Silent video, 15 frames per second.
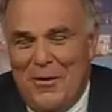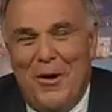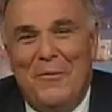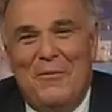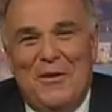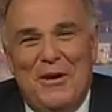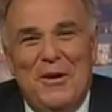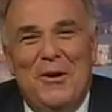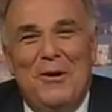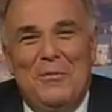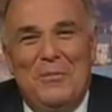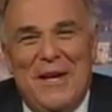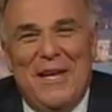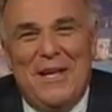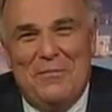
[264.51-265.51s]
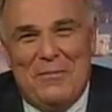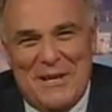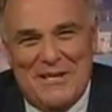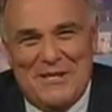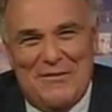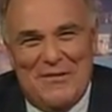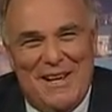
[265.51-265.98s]
Hopefully you'll be in
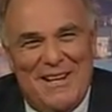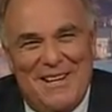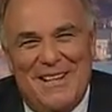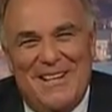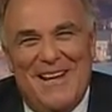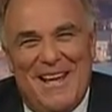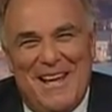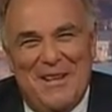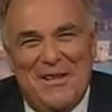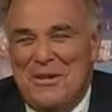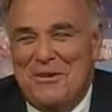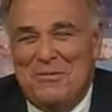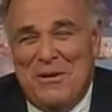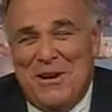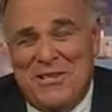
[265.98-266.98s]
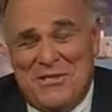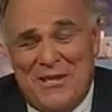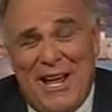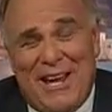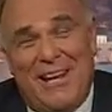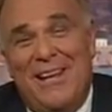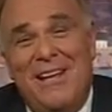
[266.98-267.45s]
Pennsylvania the night of the
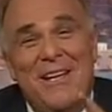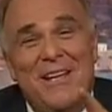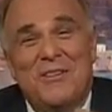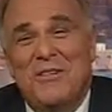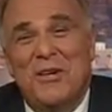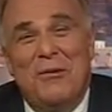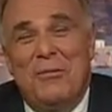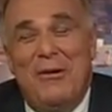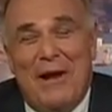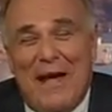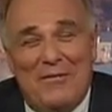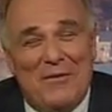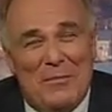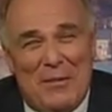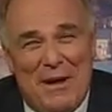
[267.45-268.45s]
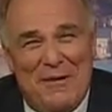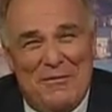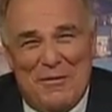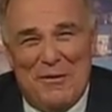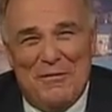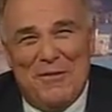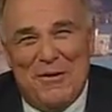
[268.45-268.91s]
22nd, so you won't have to pay
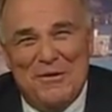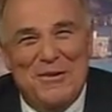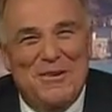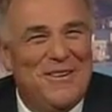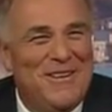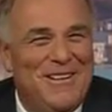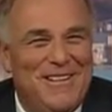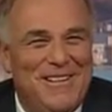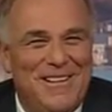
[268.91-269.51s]
for a phone call.